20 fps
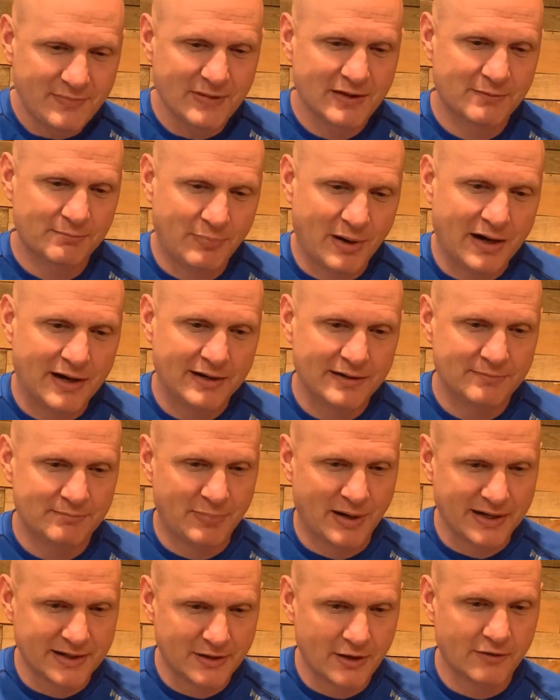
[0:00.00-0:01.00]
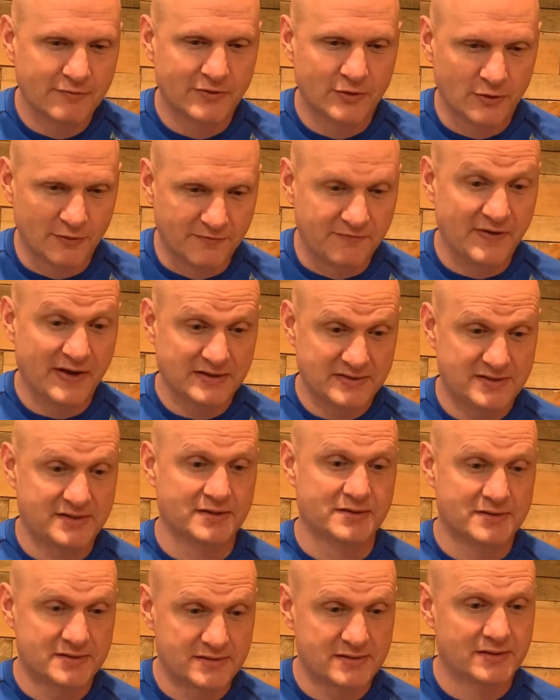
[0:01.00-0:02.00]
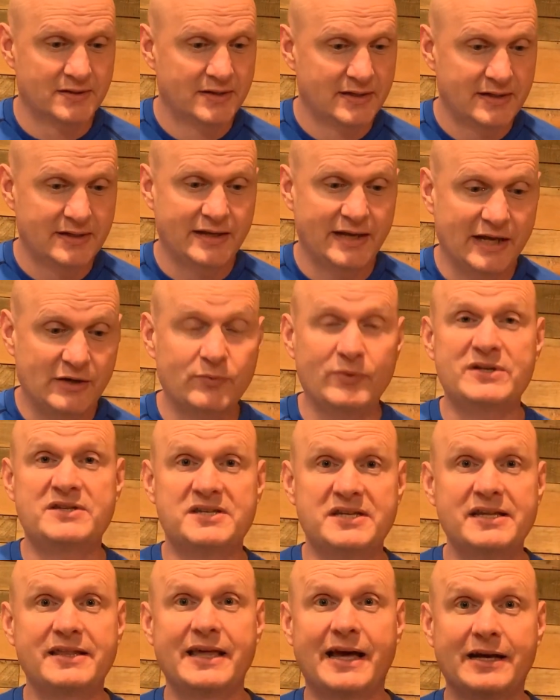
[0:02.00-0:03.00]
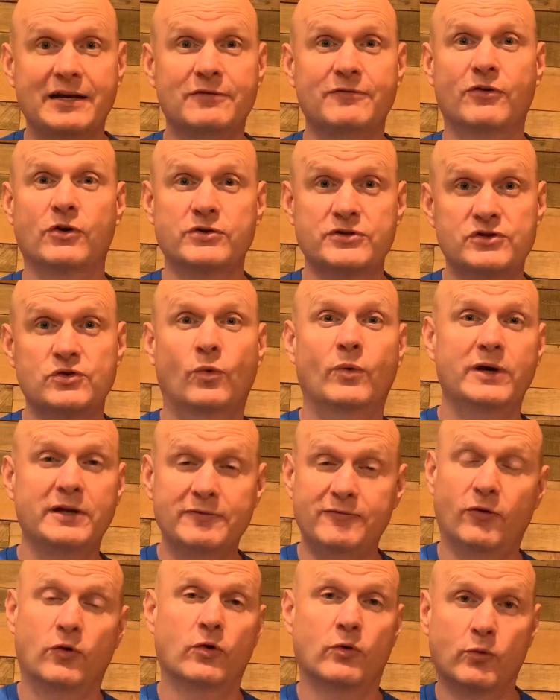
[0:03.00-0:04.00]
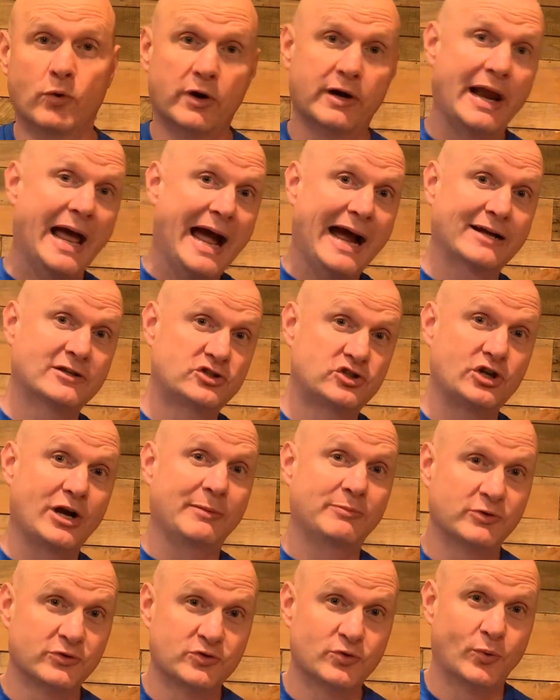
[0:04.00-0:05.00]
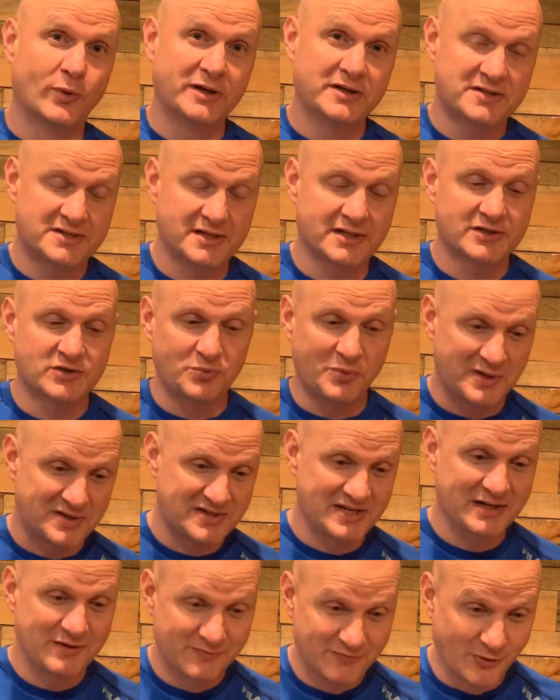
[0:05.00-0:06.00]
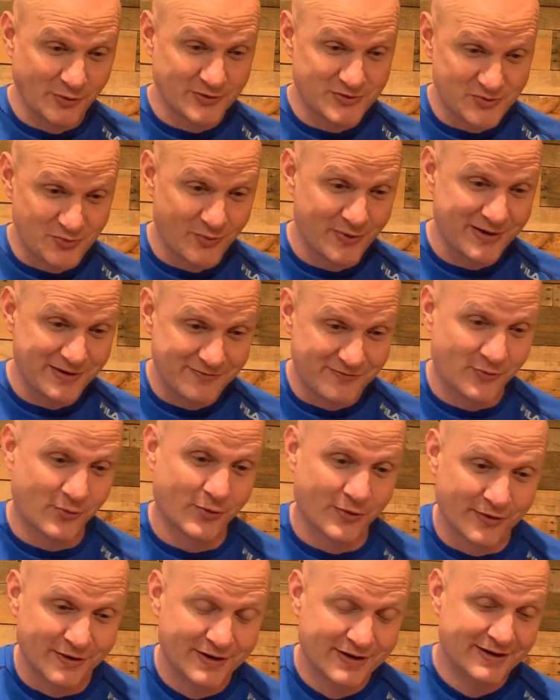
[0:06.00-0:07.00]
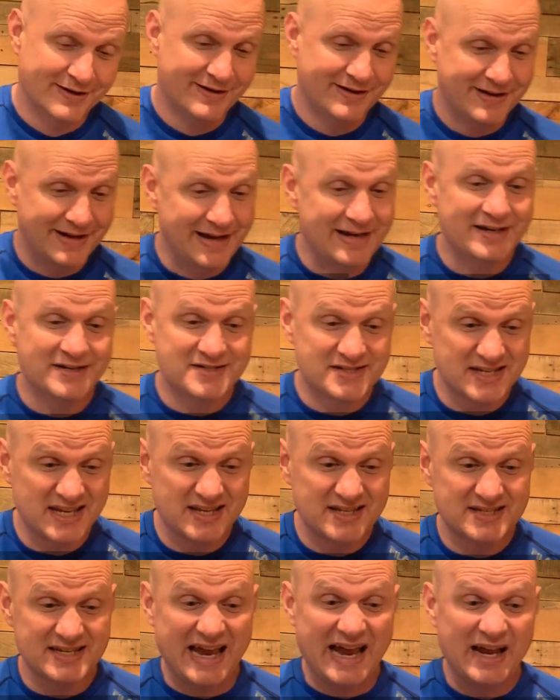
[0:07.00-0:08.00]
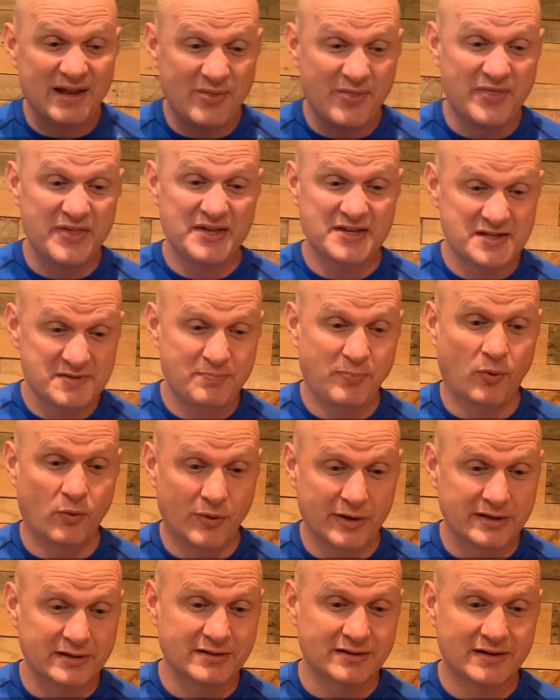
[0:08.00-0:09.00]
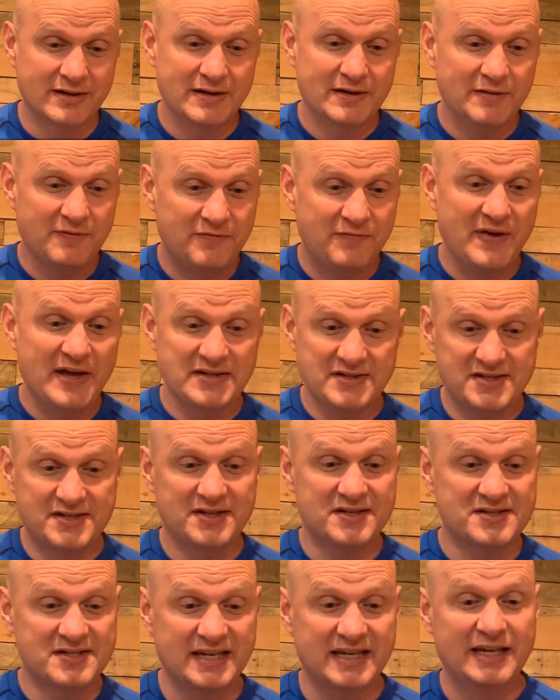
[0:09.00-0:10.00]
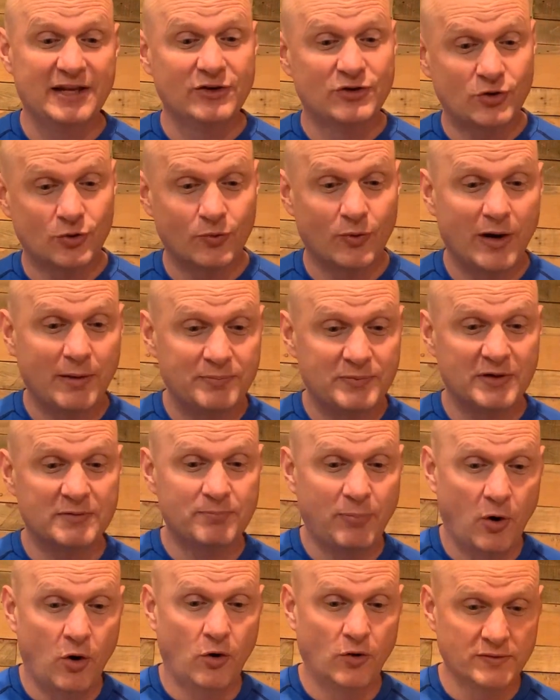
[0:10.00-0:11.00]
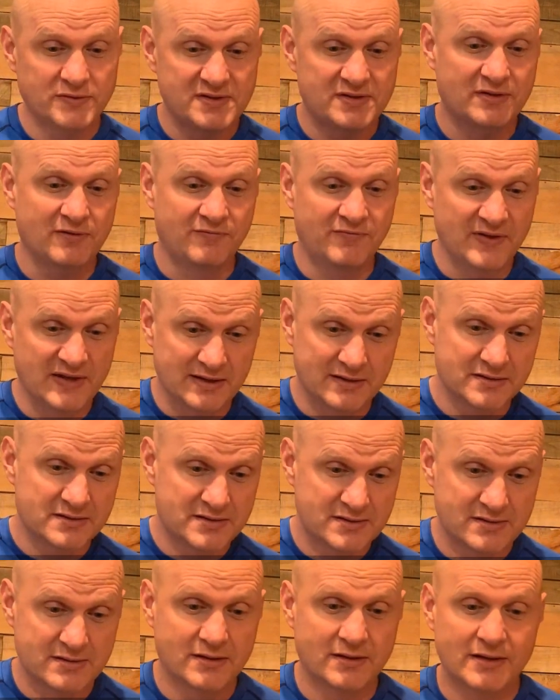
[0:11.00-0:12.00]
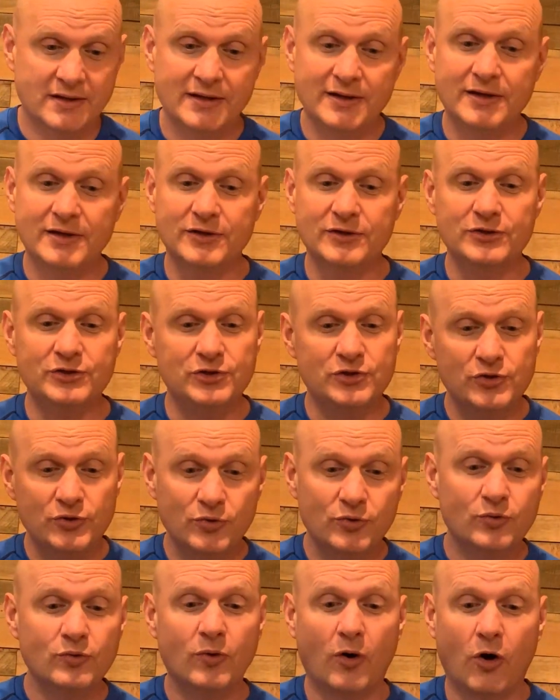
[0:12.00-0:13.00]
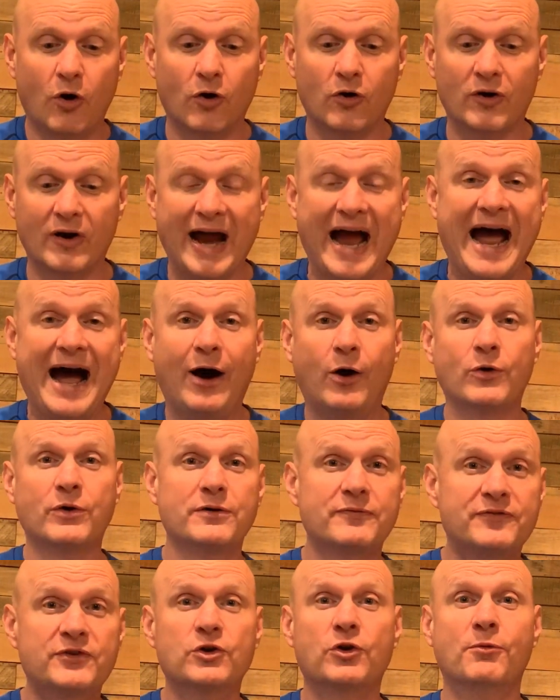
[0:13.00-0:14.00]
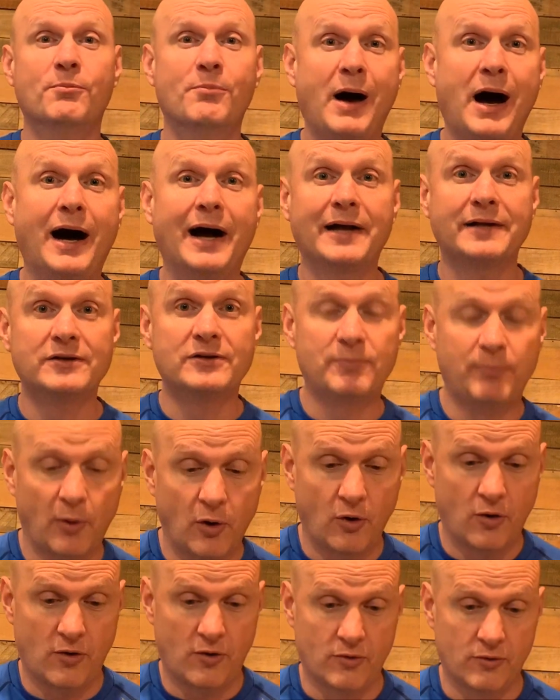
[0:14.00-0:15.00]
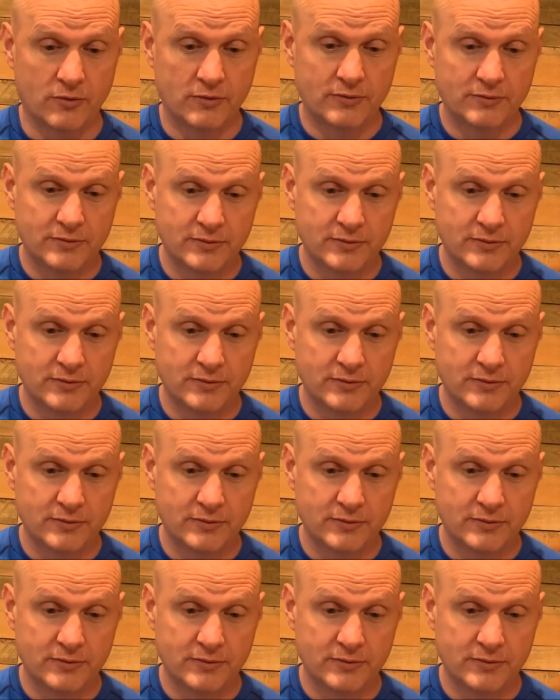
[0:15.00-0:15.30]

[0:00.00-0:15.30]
by Governor Festus, and we see that in verse 24. We're in Acts chapter 26. We see it in verse 24, and it says, "At this point, Festus interrupted Paul's defense. 'You are out of your mind, Paul,'